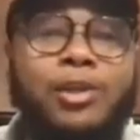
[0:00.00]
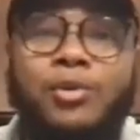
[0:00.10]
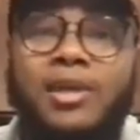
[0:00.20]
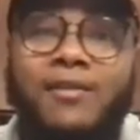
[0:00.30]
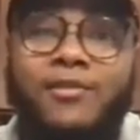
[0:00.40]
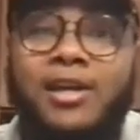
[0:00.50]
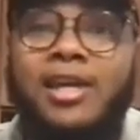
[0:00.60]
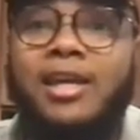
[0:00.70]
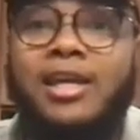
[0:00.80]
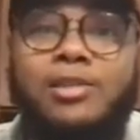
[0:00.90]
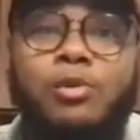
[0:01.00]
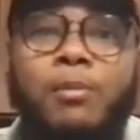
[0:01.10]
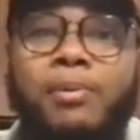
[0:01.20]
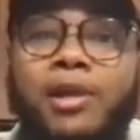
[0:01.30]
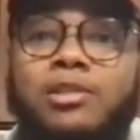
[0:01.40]
you never can get to
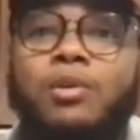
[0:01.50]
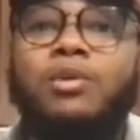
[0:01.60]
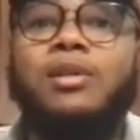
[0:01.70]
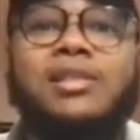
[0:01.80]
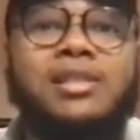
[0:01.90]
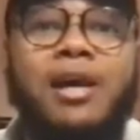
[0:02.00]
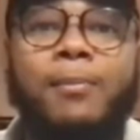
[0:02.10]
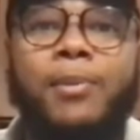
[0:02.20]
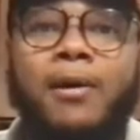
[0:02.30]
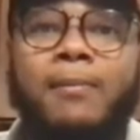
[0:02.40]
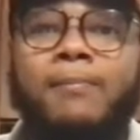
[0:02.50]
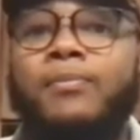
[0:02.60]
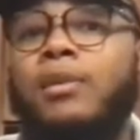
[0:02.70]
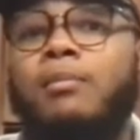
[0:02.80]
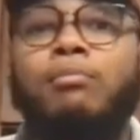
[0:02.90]
a place where you can step up,
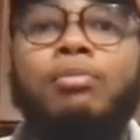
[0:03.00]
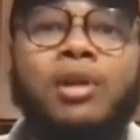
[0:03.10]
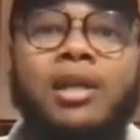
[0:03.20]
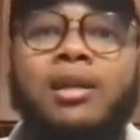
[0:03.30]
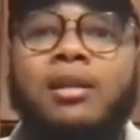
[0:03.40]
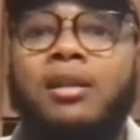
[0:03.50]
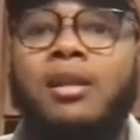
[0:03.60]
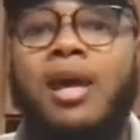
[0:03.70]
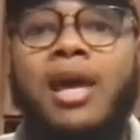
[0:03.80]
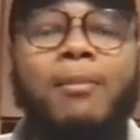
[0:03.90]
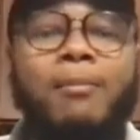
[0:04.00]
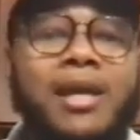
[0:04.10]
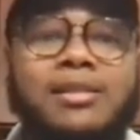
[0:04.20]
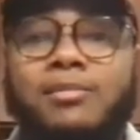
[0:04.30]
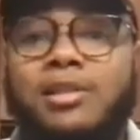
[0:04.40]
breathe, and
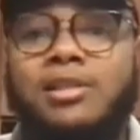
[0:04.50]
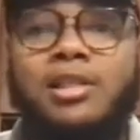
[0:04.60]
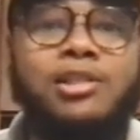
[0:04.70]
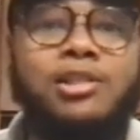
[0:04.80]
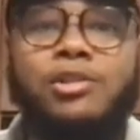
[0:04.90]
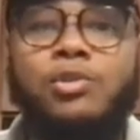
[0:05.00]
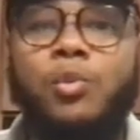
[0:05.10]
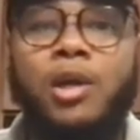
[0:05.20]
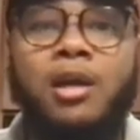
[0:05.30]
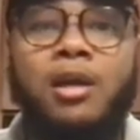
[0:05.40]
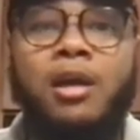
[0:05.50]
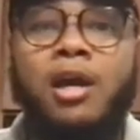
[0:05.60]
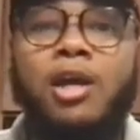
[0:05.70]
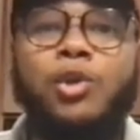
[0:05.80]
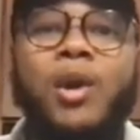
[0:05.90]
make some decisions where
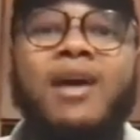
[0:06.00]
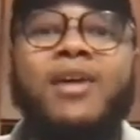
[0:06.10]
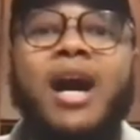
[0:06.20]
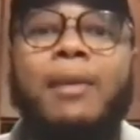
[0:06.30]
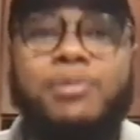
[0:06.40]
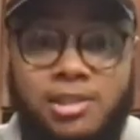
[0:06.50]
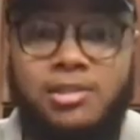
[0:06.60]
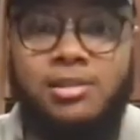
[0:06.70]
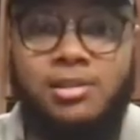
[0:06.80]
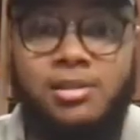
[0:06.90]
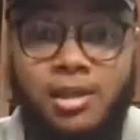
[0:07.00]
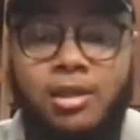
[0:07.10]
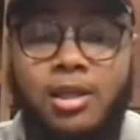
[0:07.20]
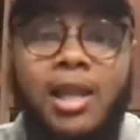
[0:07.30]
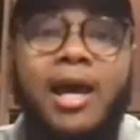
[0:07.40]
you have options in
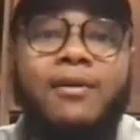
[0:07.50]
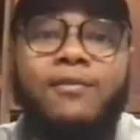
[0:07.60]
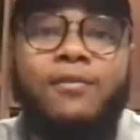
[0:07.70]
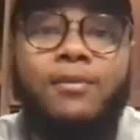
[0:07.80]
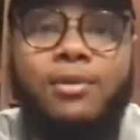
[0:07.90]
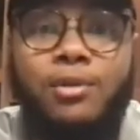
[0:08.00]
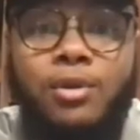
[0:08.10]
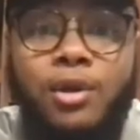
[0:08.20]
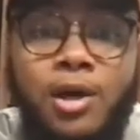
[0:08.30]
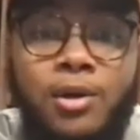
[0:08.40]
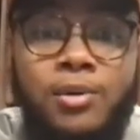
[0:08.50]
your life, you know?